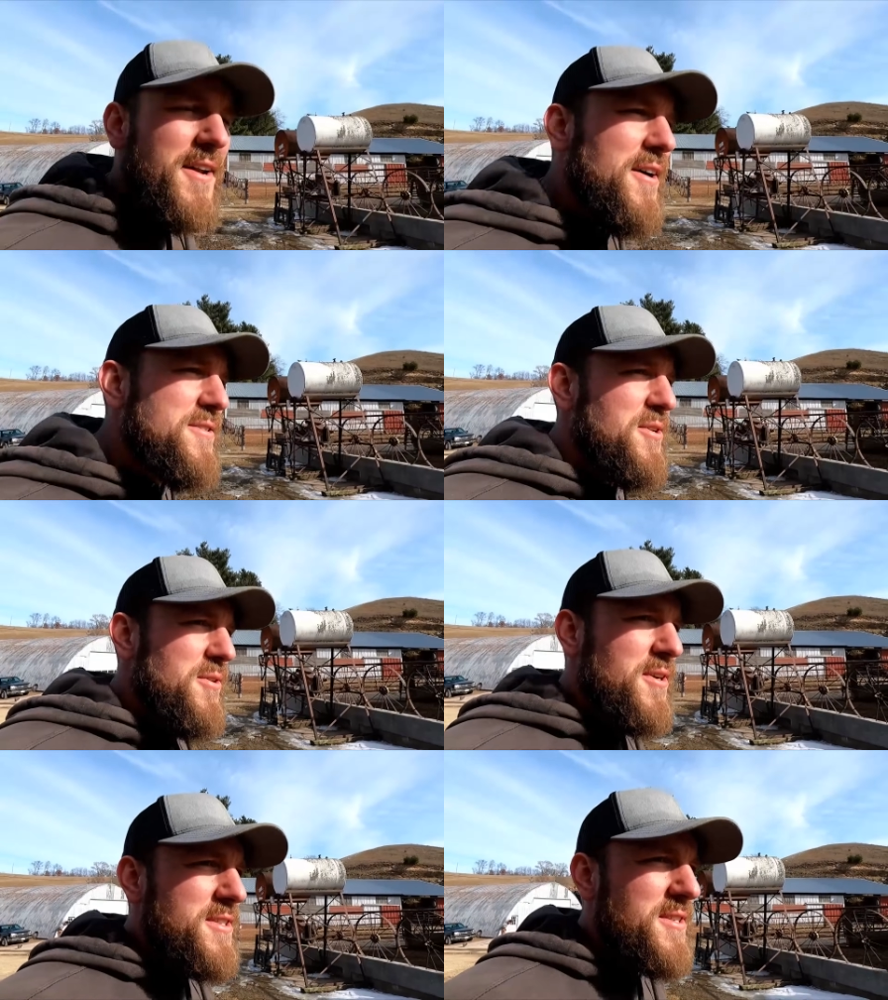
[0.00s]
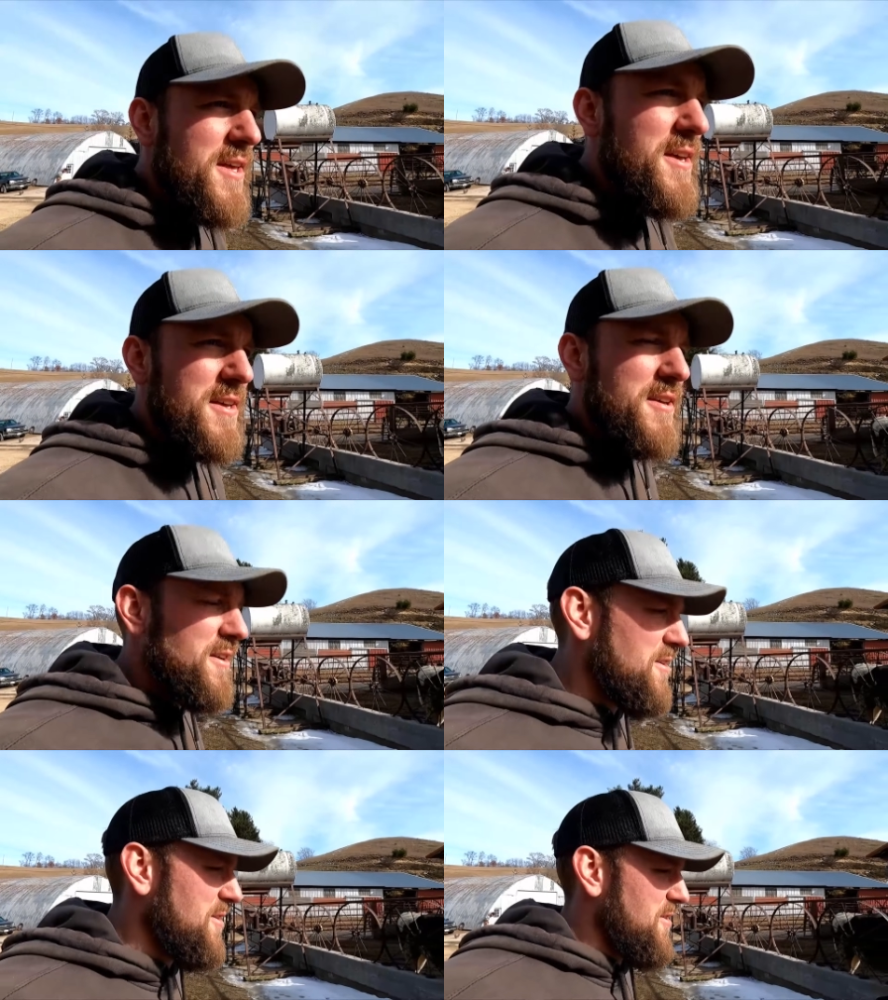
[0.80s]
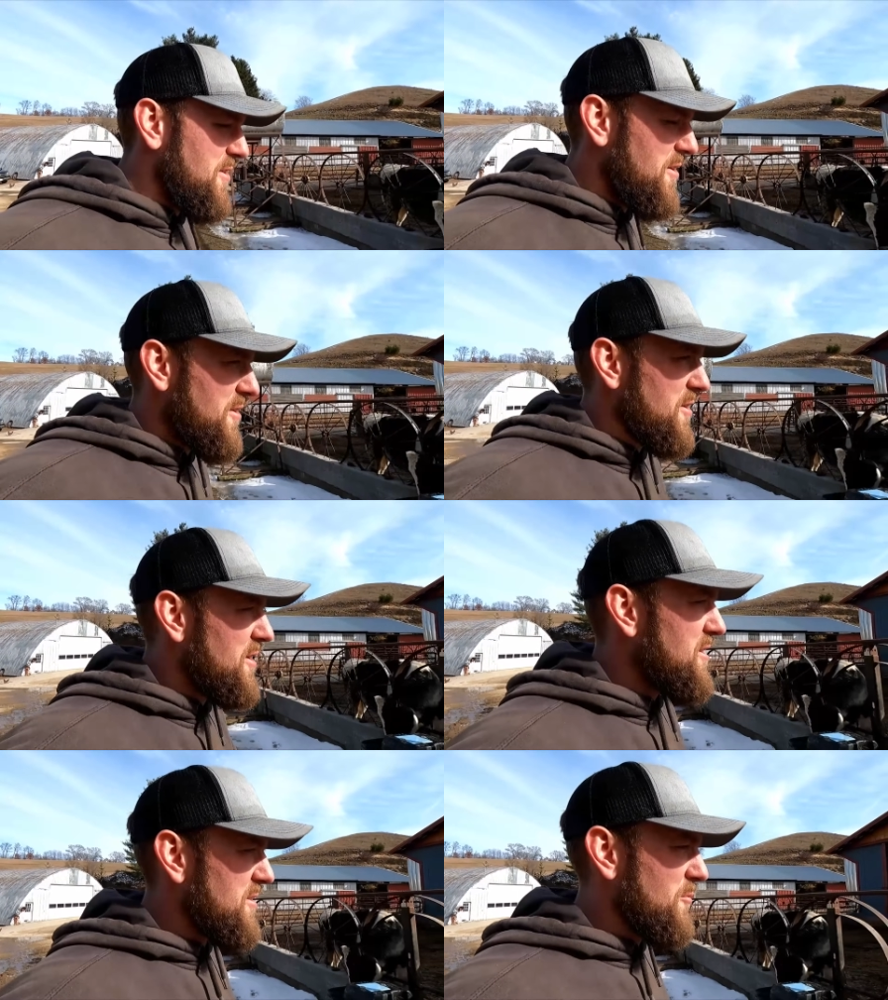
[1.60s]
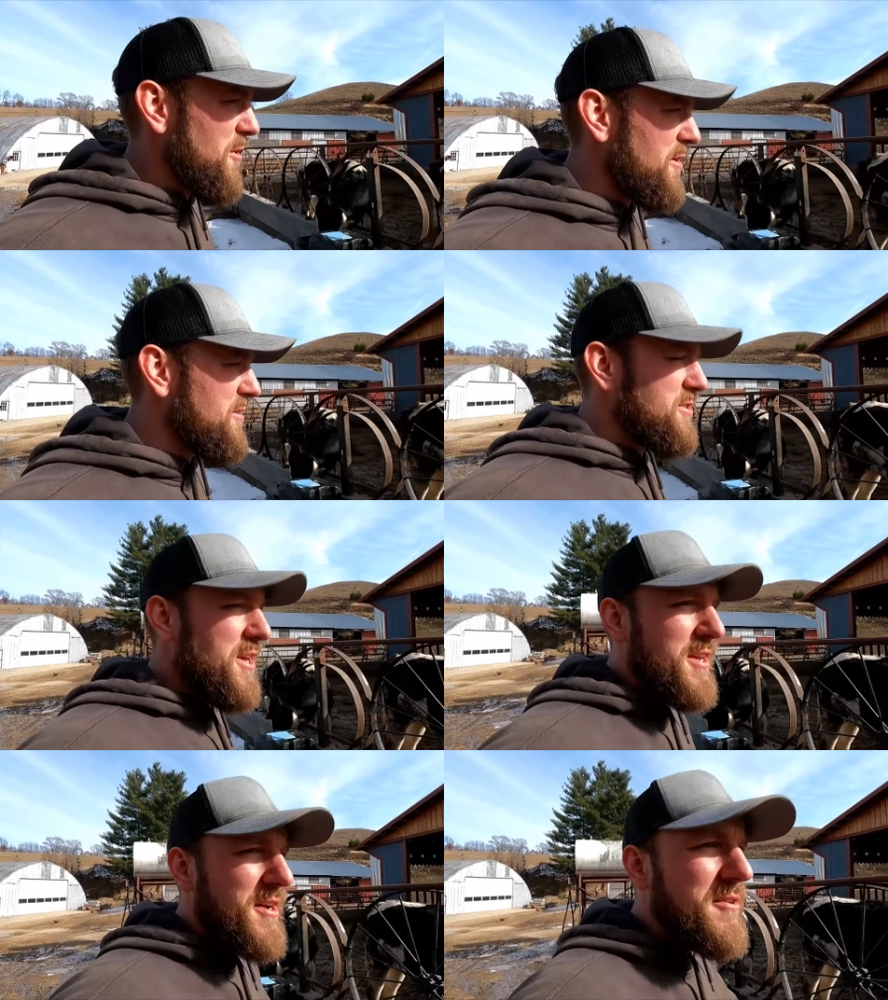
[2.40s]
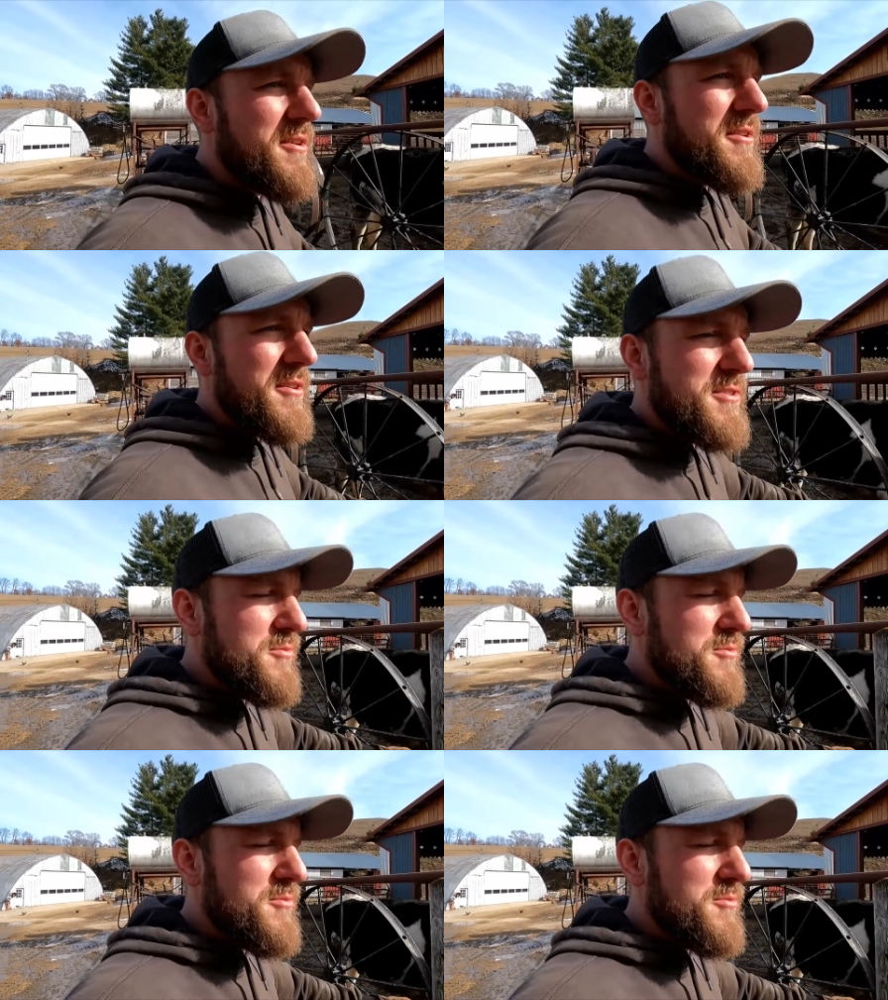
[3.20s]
It also looks like our water tank out here